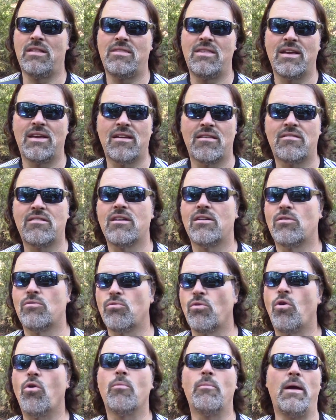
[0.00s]
think is gonna
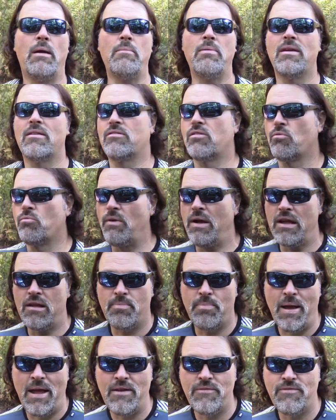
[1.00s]
roll, maybe it's a
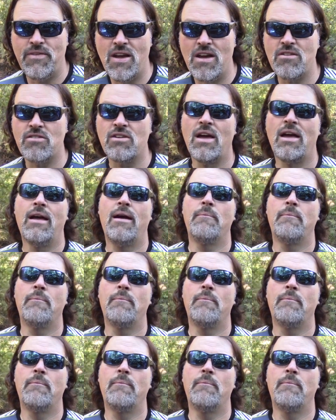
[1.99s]
rigged bait fish,